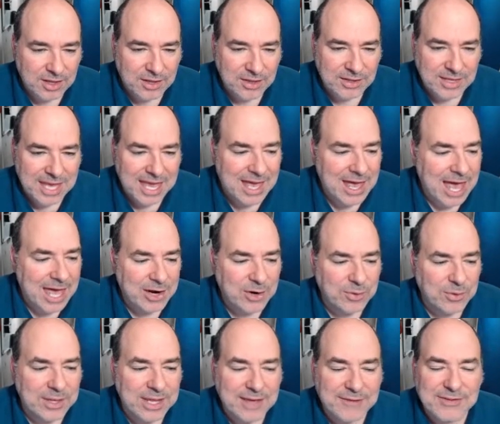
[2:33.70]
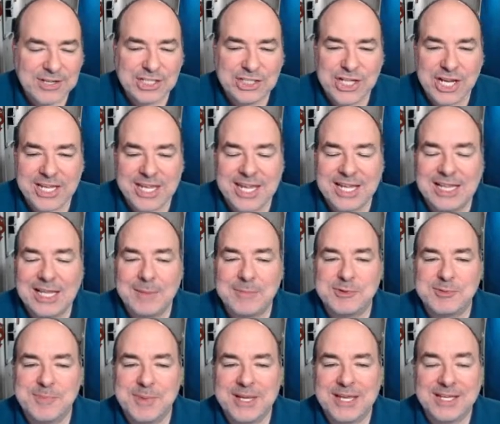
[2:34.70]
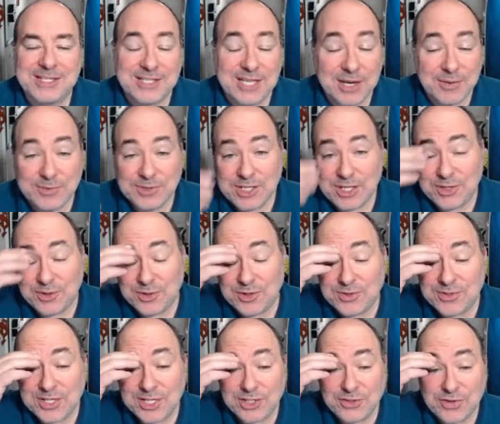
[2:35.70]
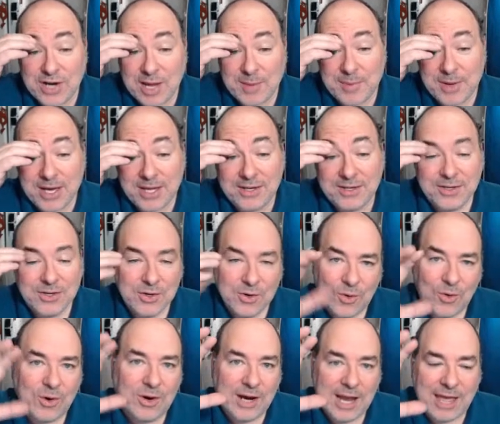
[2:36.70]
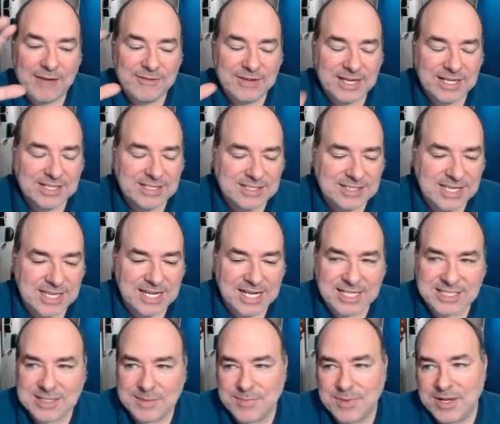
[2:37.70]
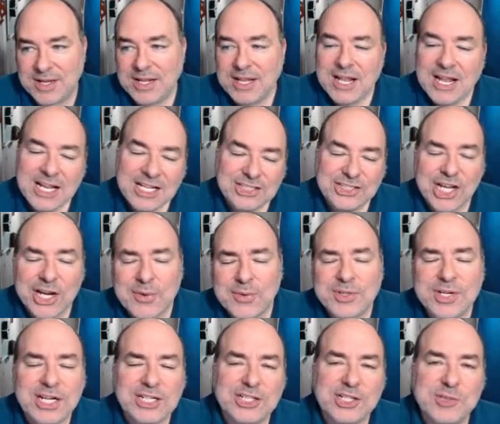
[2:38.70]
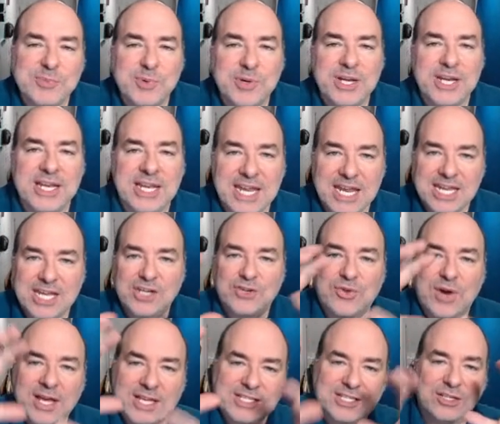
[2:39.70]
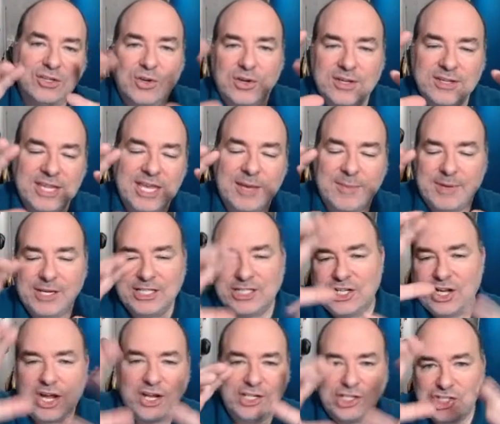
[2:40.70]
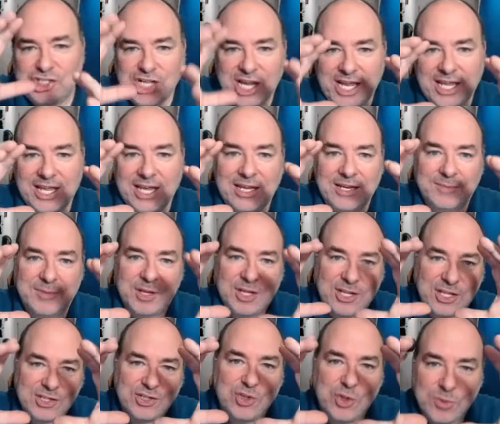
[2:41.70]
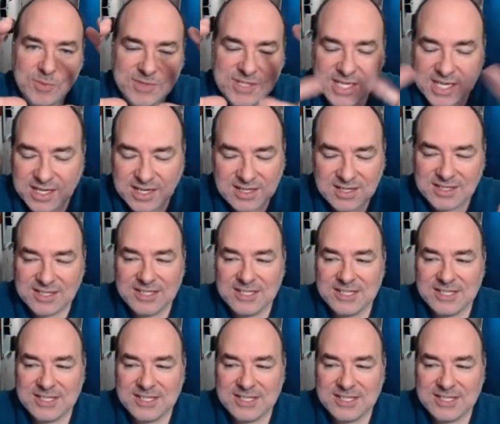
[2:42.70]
Yeah, I don't really have any shaky clips because I was either using a tripod or having it sitting on something. Shake reduction is pretty neat. It tries to look at the image and unshake it, but it zooms in.